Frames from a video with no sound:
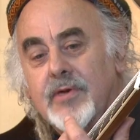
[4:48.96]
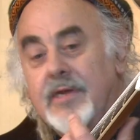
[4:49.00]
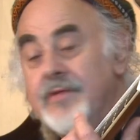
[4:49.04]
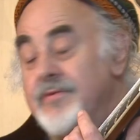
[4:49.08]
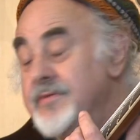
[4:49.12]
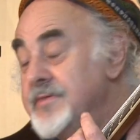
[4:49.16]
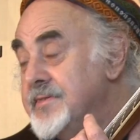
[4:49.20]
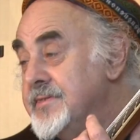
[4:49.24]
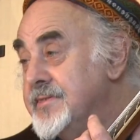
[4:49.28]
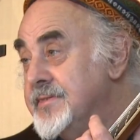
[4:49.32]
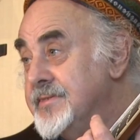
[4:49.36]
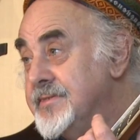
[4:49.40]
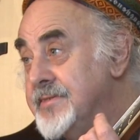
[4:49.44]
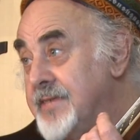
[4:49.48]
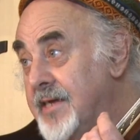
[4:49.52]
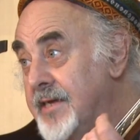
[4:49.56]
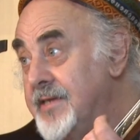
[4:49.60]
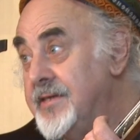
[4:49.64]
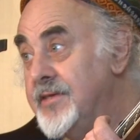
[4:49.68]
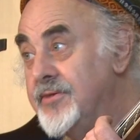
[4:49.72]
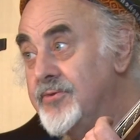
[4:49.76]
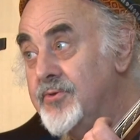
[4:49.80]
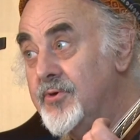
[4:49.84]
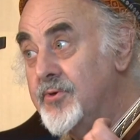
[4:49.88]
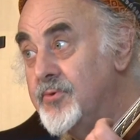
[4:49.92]
and this is He
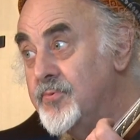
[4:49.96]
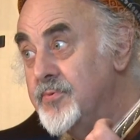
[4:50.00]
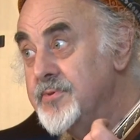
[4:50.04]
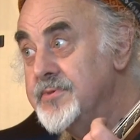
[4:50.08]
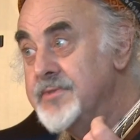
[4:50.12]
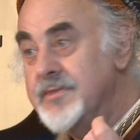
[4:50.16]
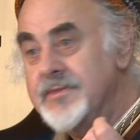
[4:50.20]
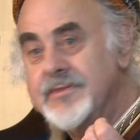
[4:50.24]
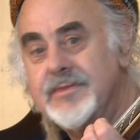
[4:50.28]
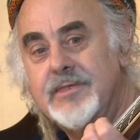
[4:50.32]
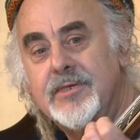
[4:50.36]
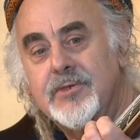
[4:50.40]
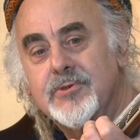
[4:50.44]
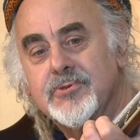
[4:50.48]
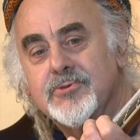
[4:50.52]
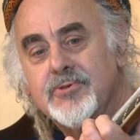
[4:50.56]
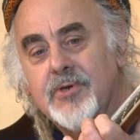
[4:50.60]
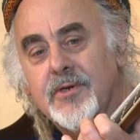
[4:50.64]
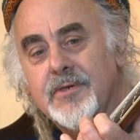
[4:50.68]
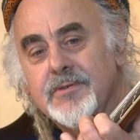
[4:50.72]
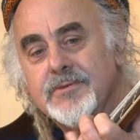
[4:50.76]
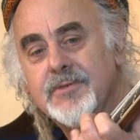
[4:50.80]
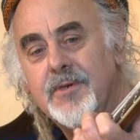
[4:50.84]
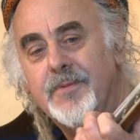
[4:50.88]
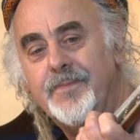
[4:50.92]
thought it was a steel
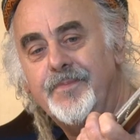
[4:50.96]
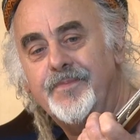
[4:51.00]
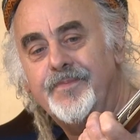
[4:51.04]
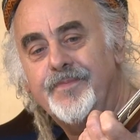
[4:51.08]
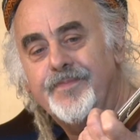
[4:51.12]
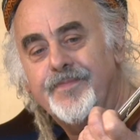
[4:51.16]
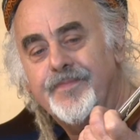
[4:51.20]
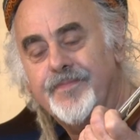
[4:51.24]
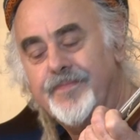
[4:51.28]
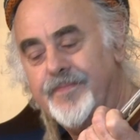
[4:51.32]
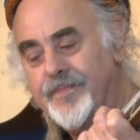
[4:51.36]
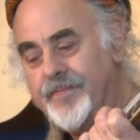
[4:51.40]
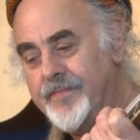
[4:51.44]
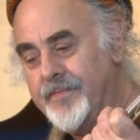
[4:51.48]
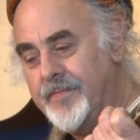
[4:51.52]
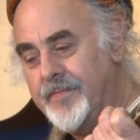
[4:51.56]
strung song.